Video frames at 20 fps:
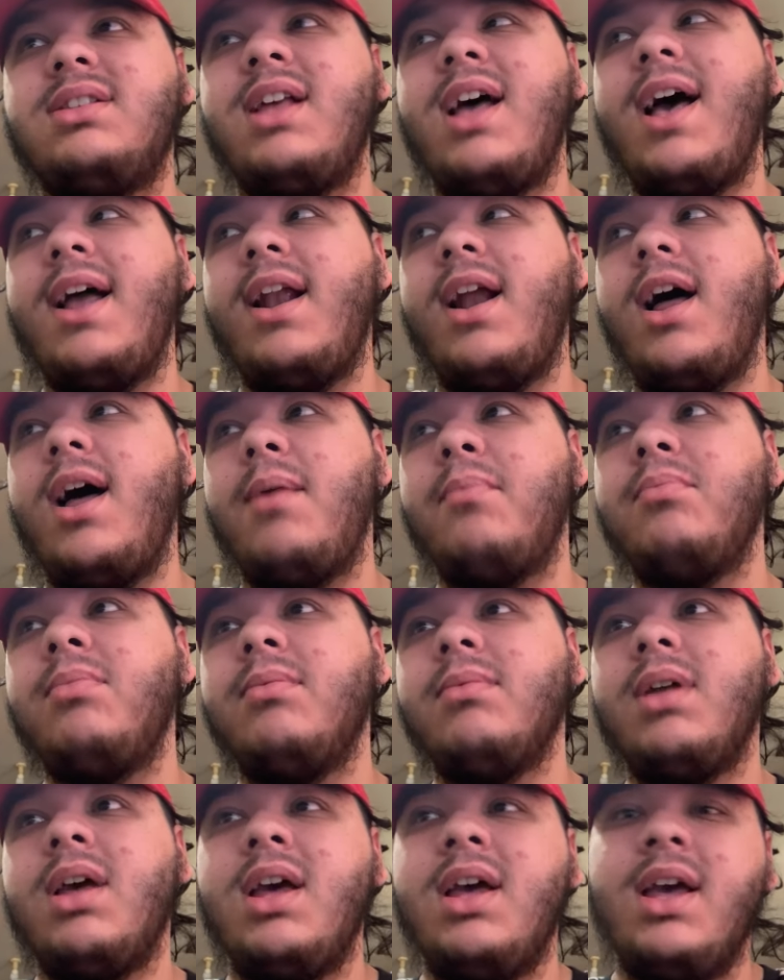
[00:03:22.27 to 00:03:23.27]
that
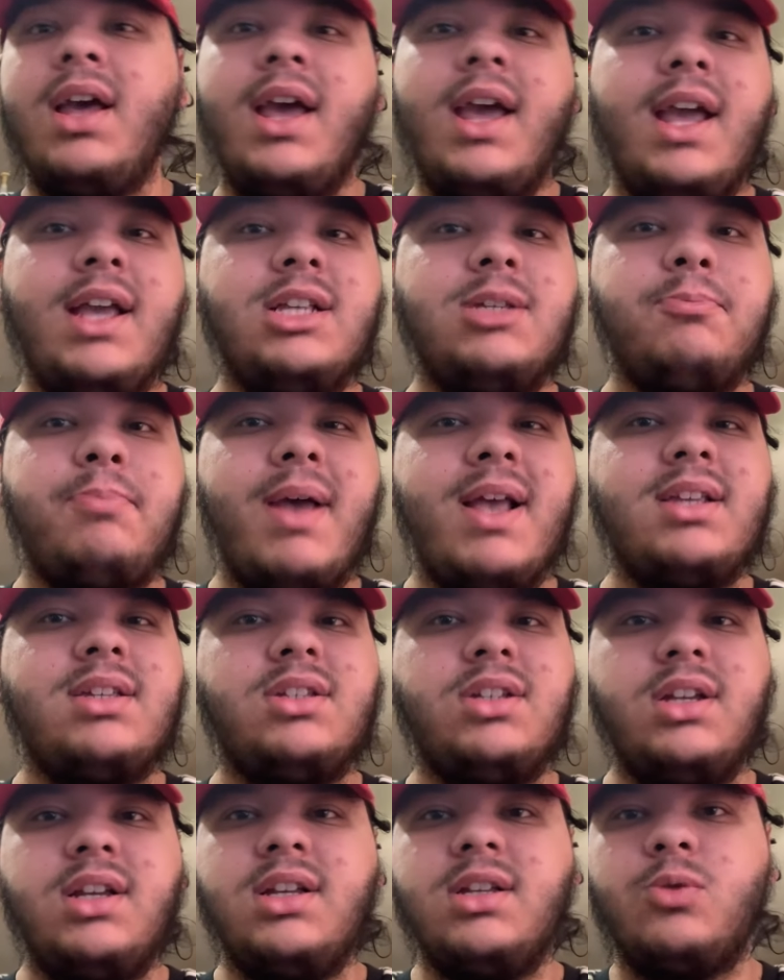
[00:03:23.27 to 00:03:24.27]
his best
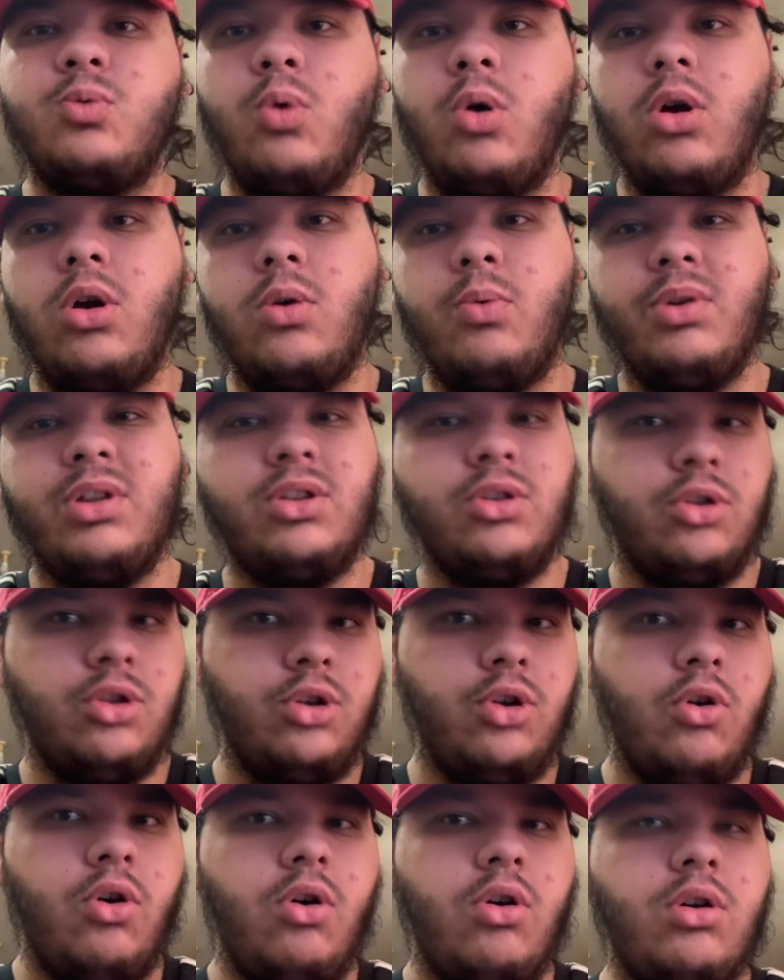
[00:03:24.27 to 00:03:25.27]
years were with New
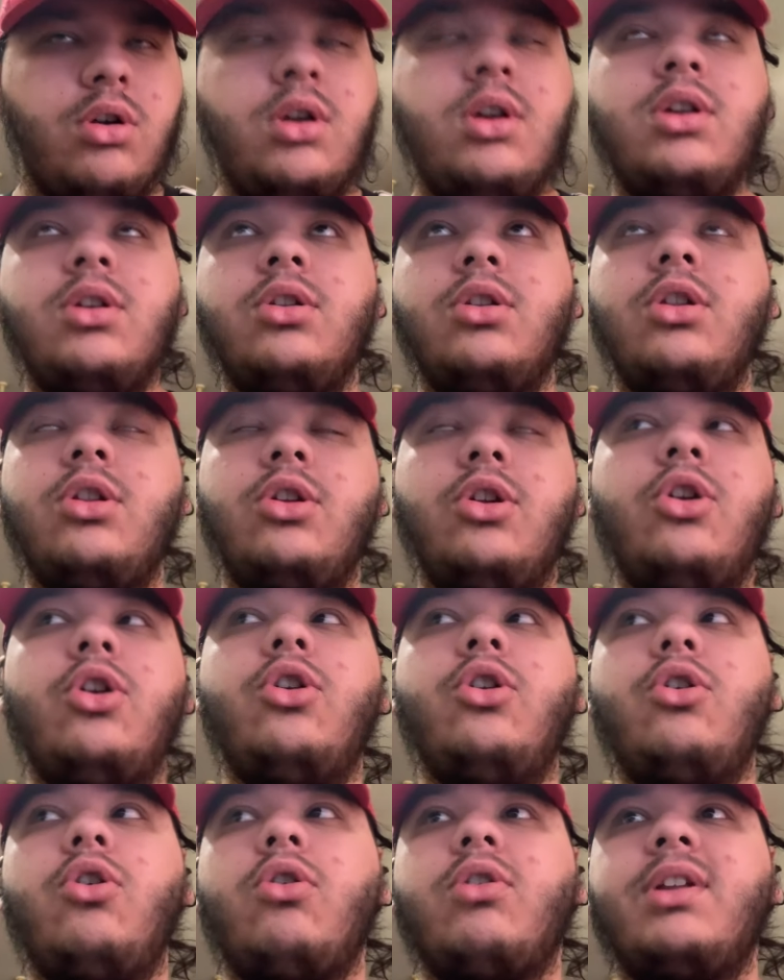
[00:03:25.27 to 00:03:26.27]
York, the
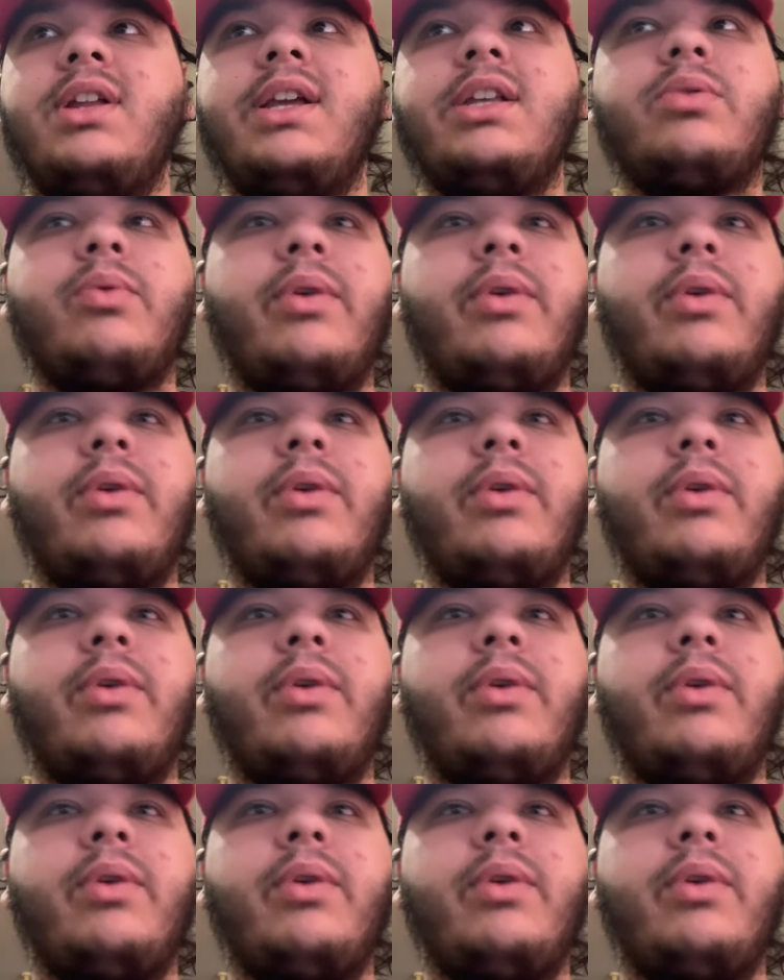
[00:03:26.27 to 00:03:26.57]
New York Knicks,